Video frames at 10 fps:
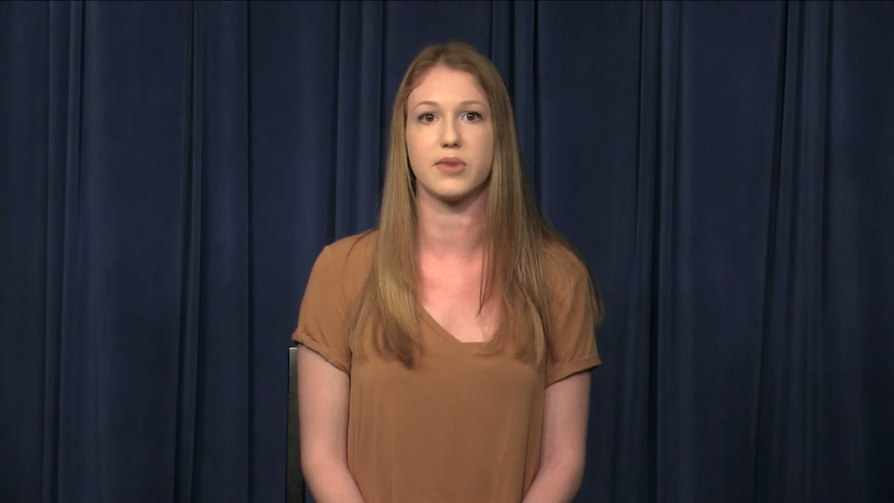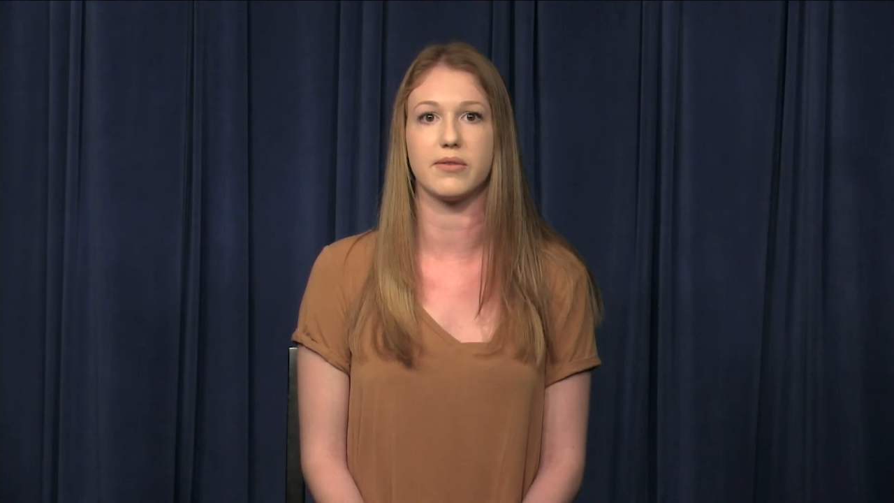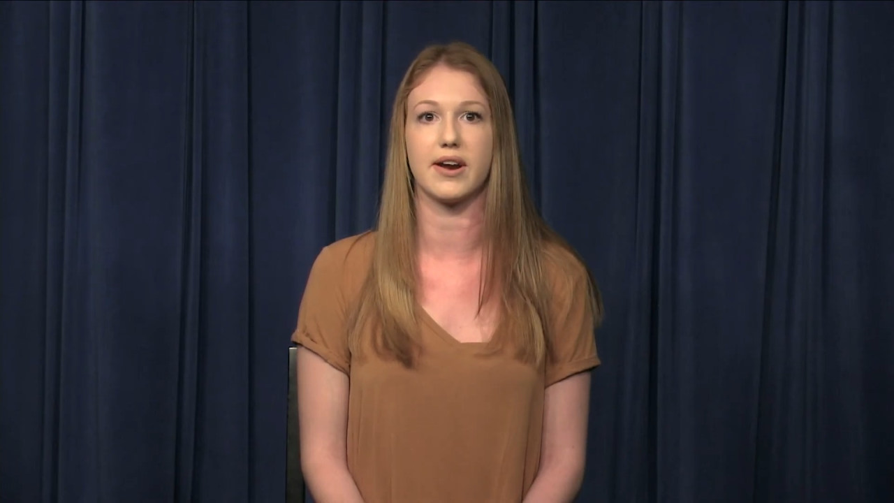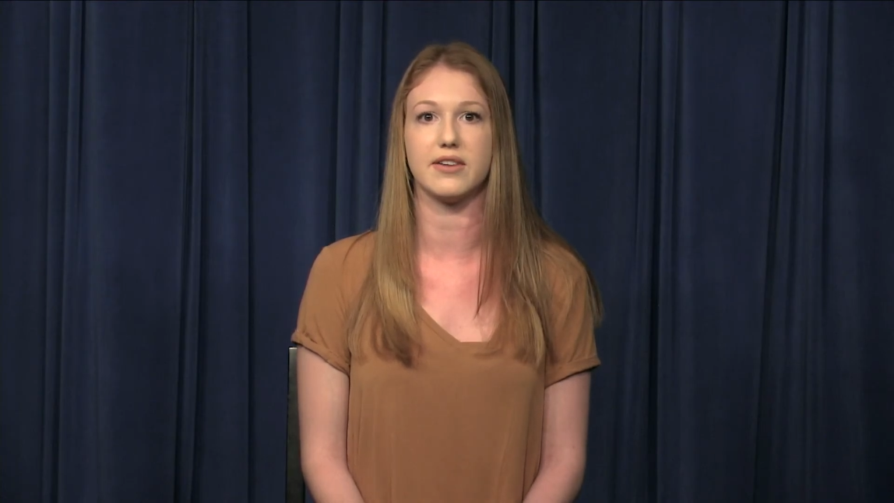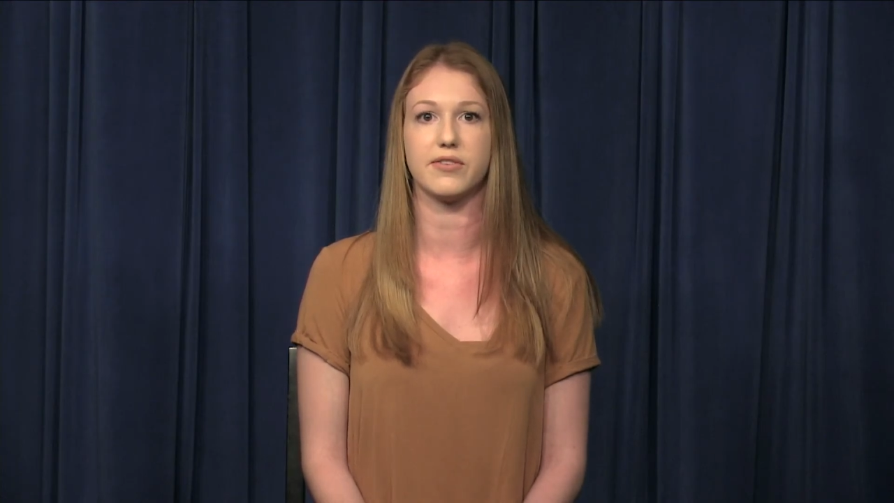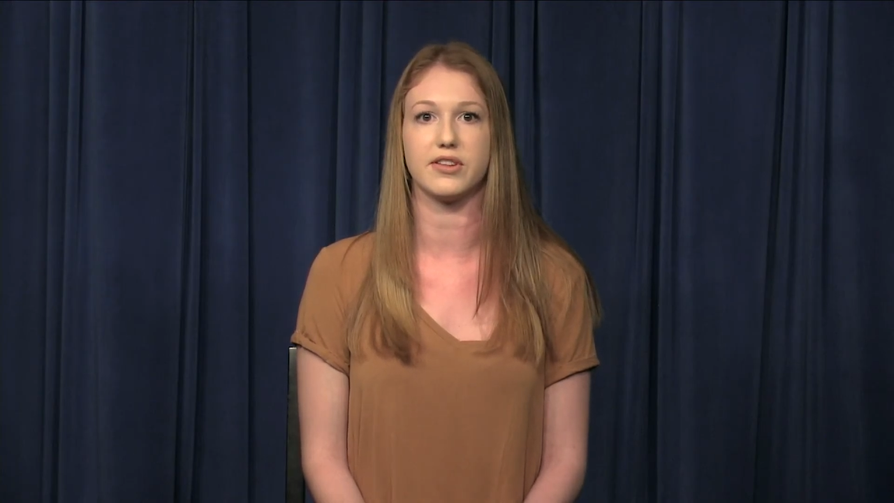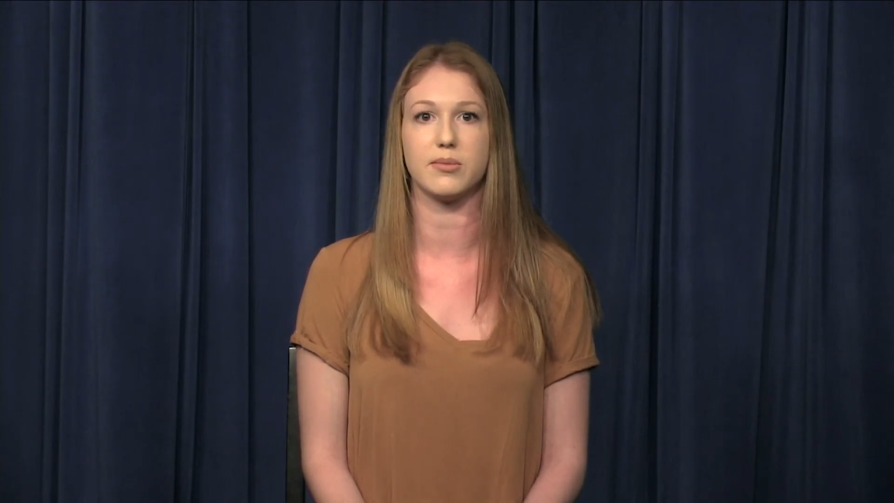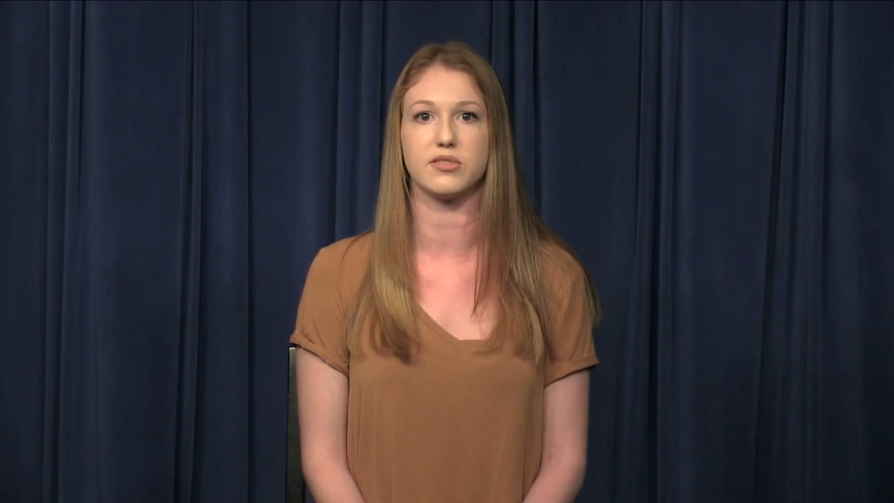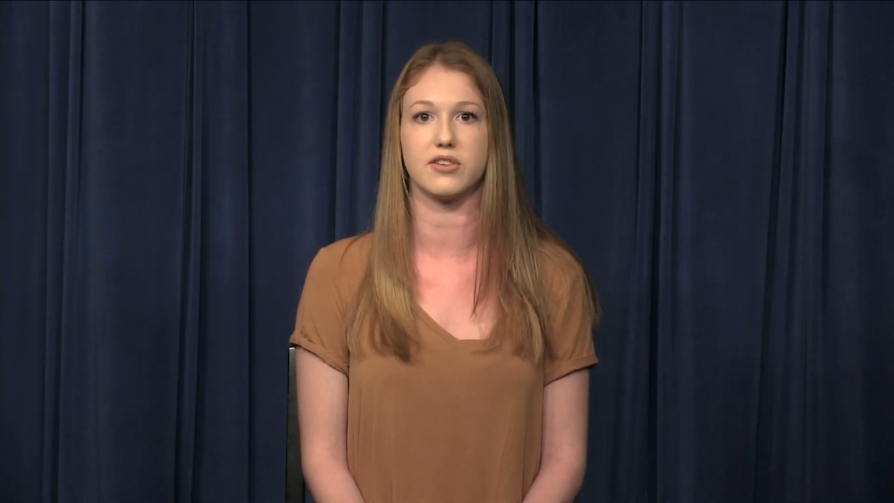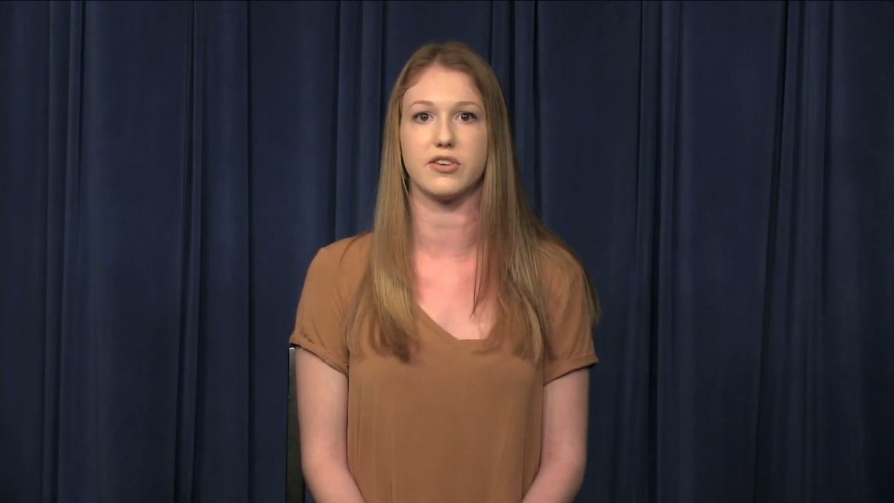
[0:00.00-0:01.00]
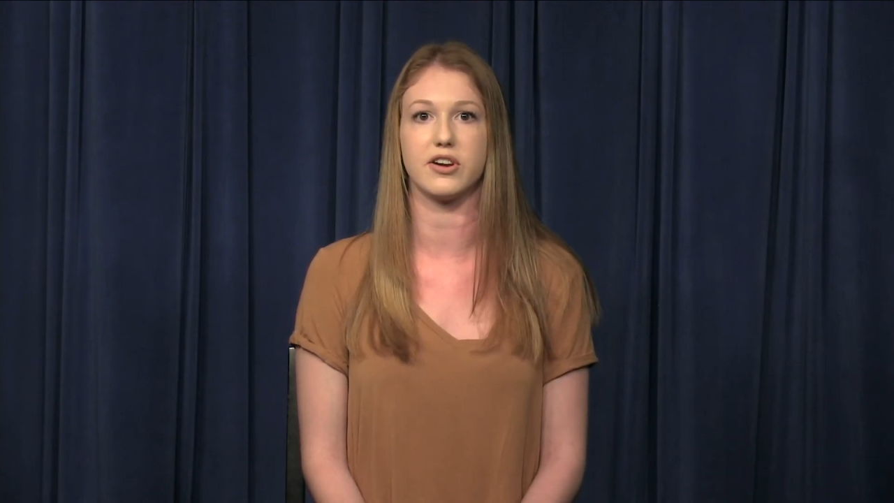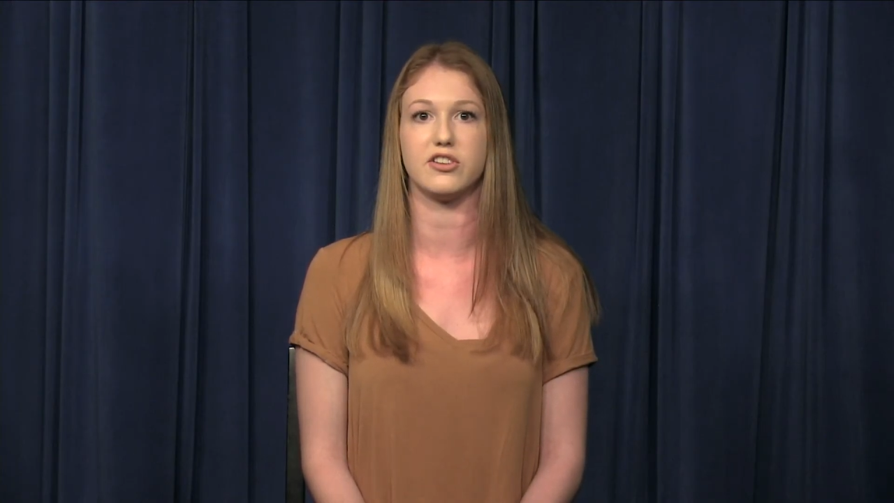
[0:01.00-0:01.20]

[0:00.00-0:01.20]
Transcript: by writing for The Observer and